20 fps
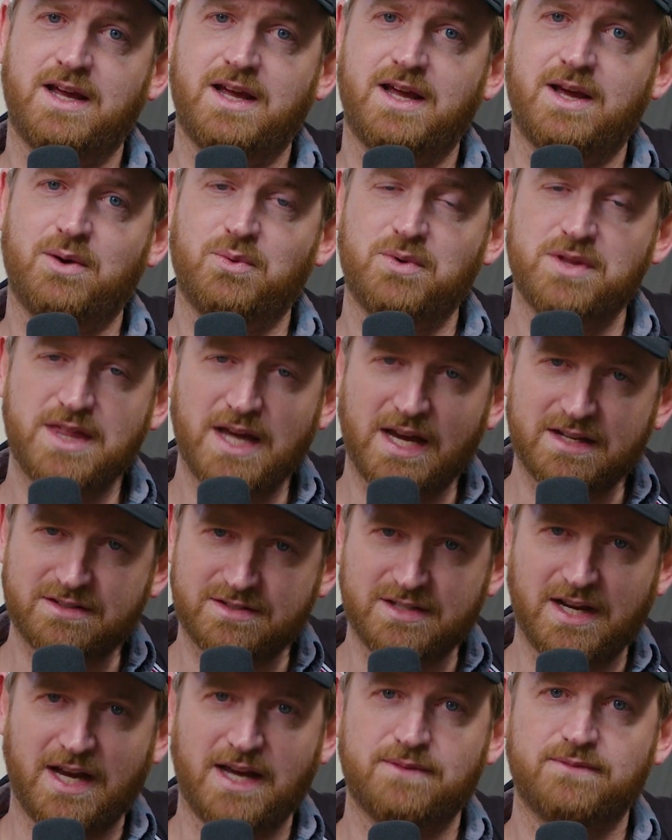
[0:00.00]
And with that
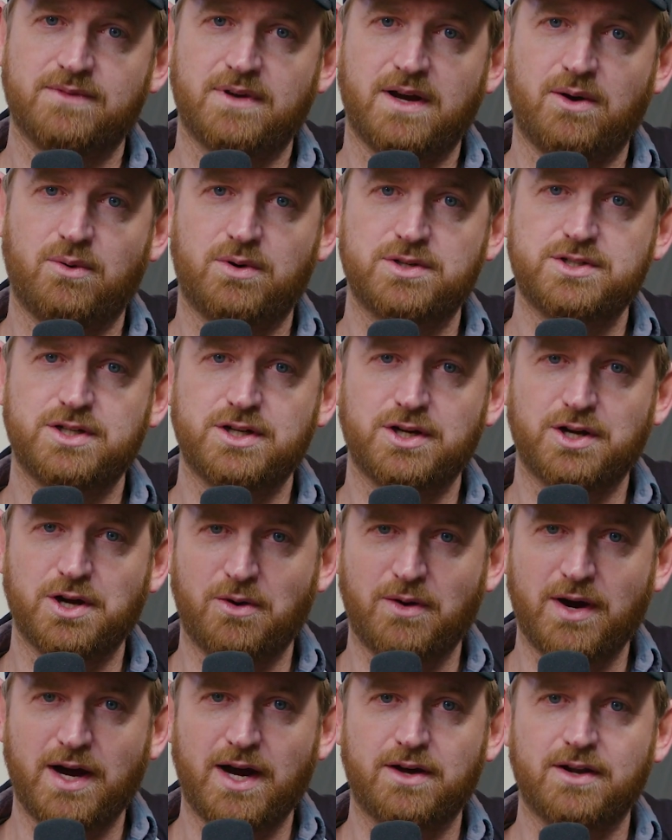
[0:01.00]
said, I want you to
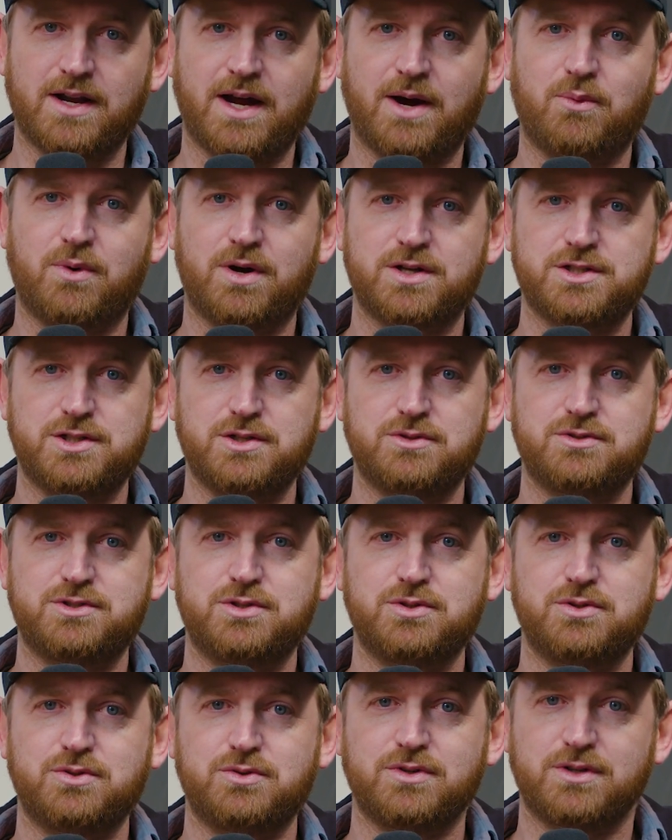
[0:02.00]
go out. I want you
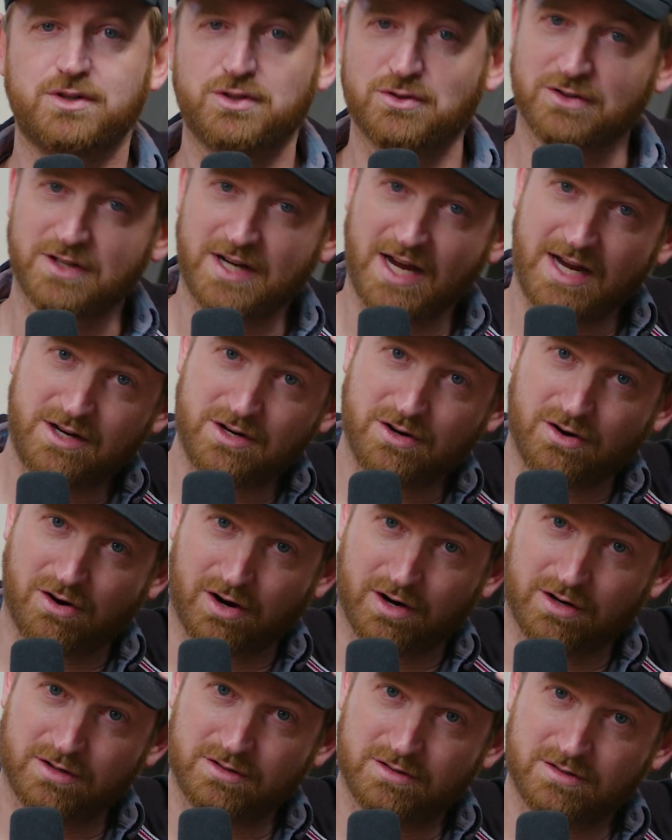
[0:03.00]
to create your
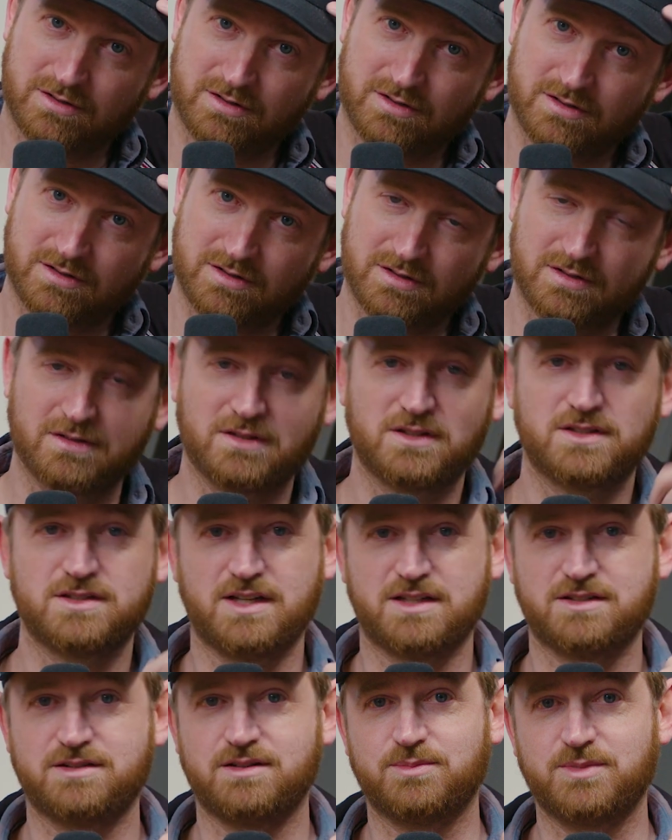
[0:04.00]
art, because
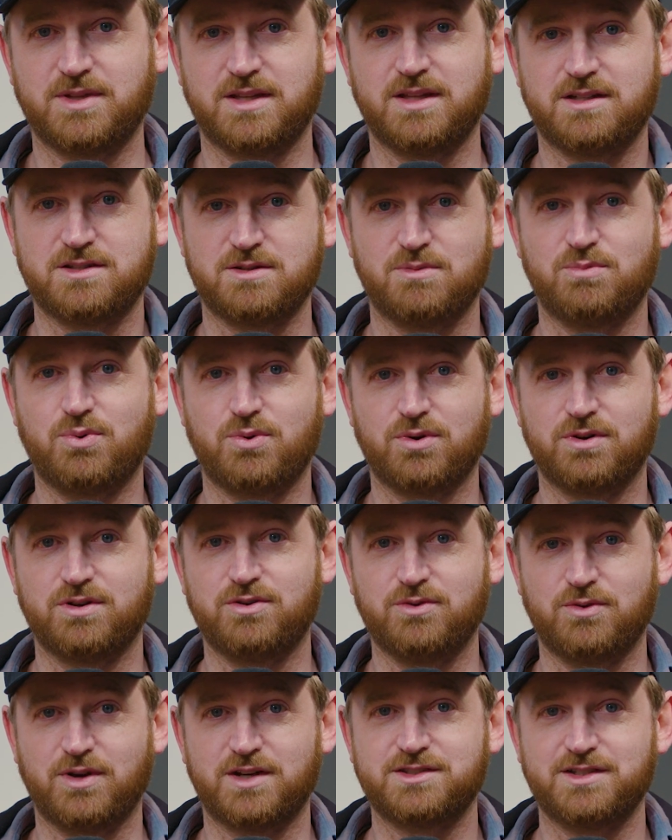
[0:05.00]
that's something that's important
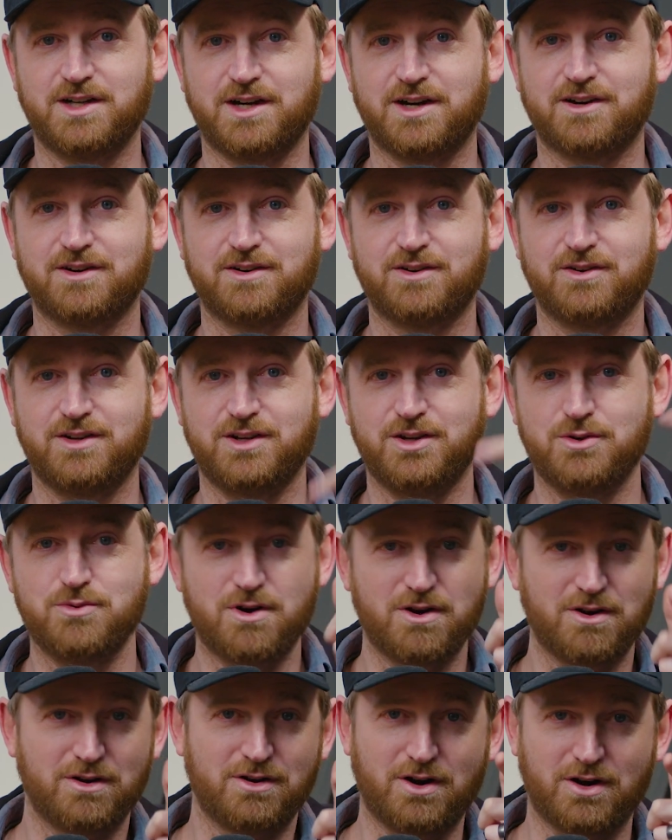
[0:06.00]
to us here. You
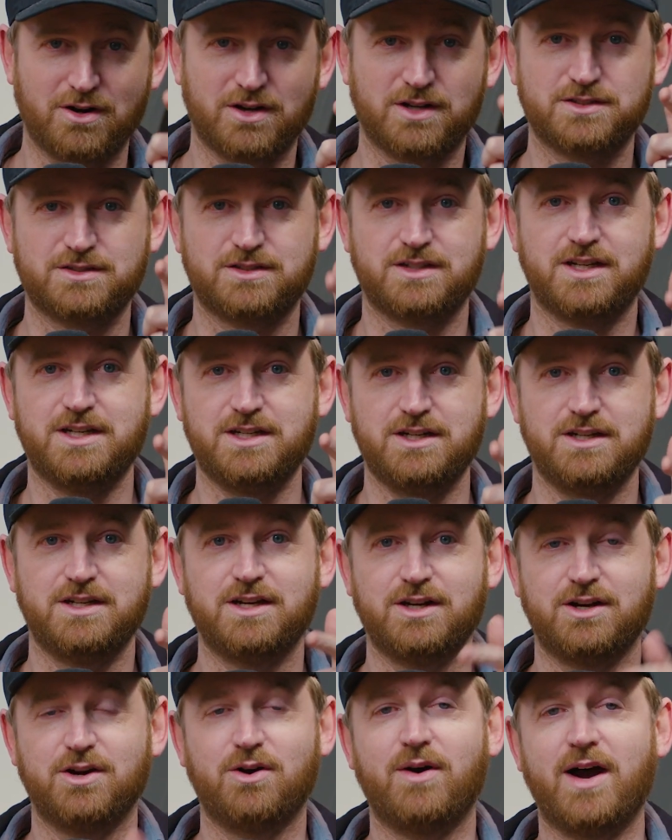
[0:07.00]
are an artist, and you need
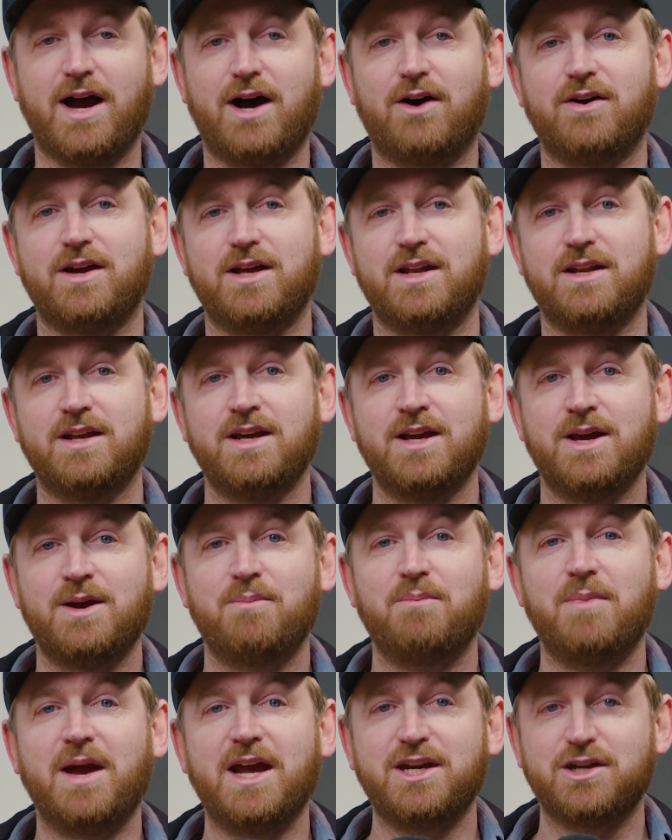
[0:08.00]
to go out and
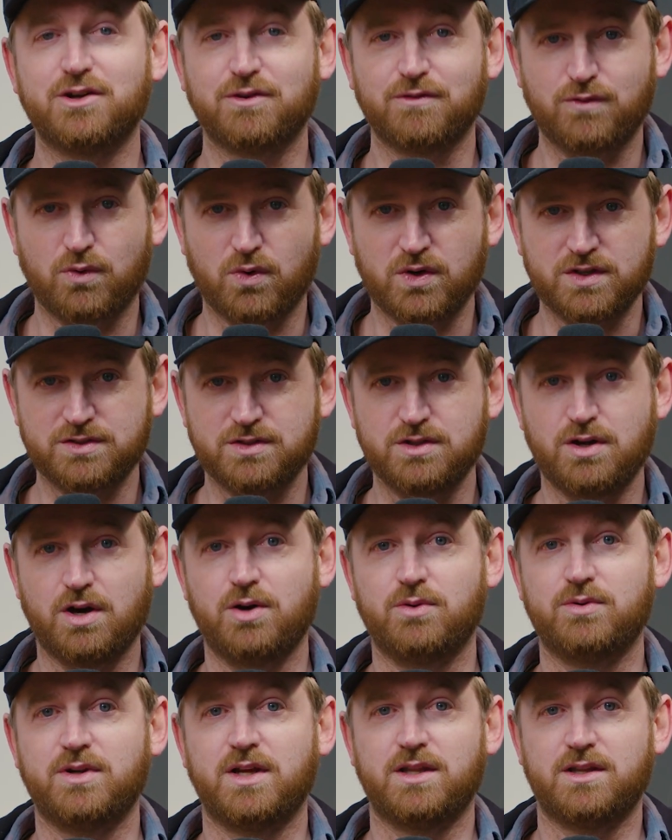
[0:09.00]
make your voice
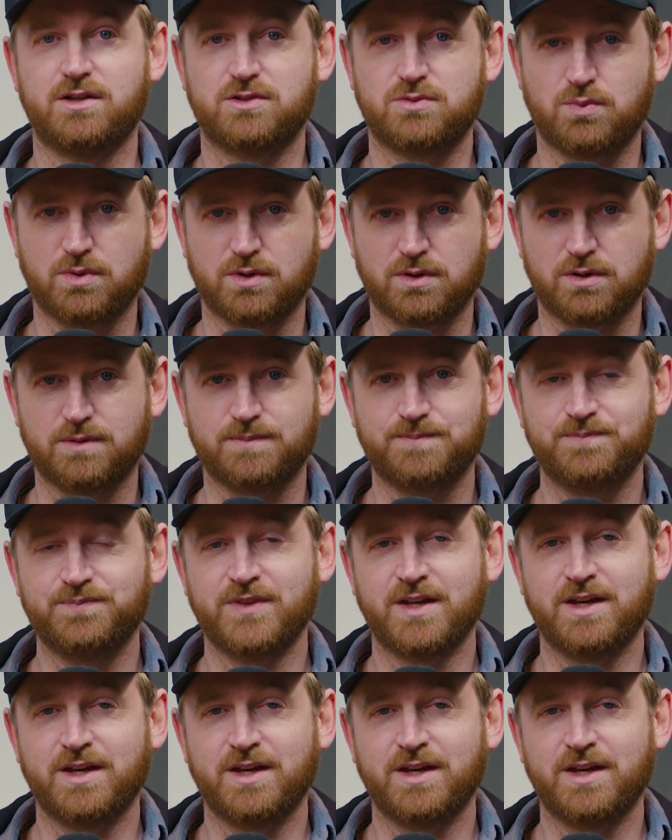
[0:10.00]
known in this world.